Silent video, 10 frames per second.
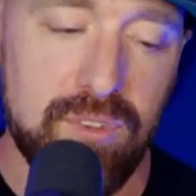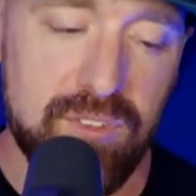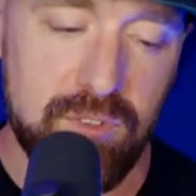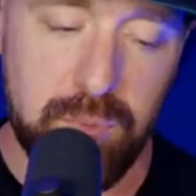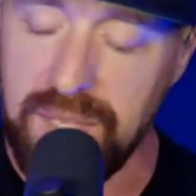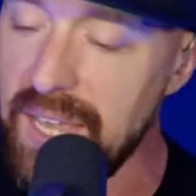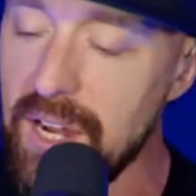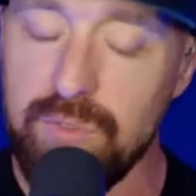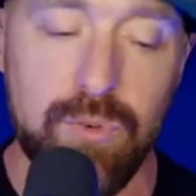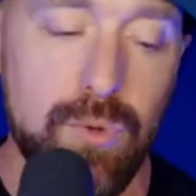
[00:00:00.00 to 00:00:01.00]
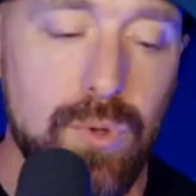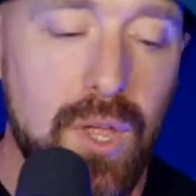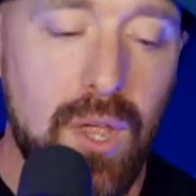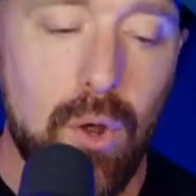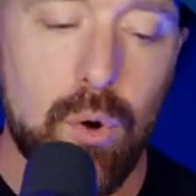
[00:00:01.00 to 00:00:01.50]
He says, Be careful,
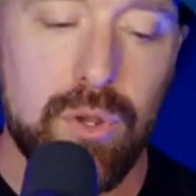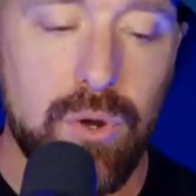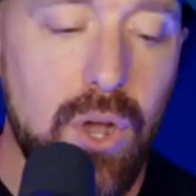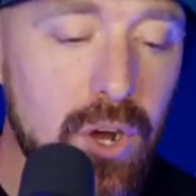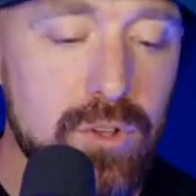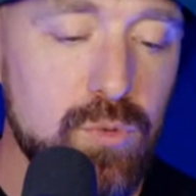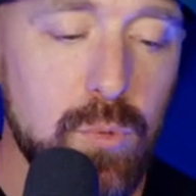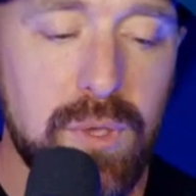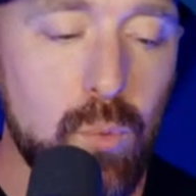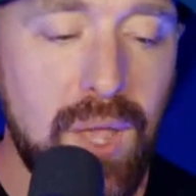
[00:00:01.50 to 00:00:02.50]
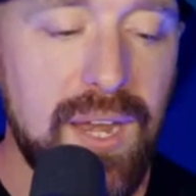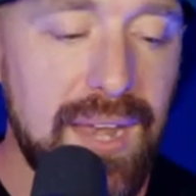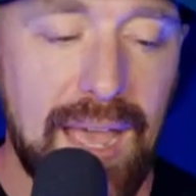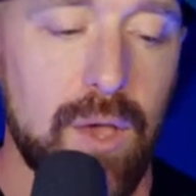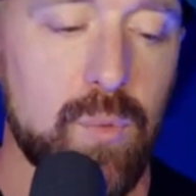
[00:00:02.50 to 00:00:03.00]
or your hearts will be weighed
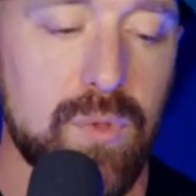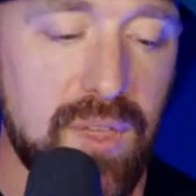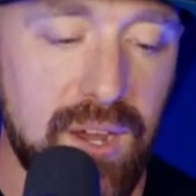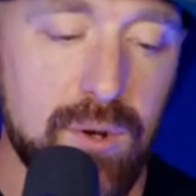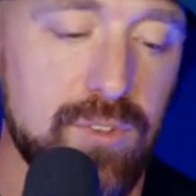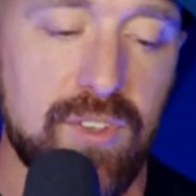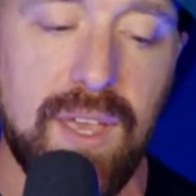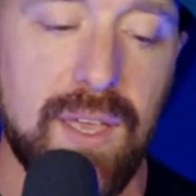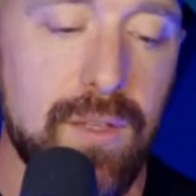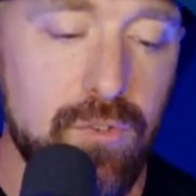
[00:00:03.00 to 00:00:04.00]
down with carousing,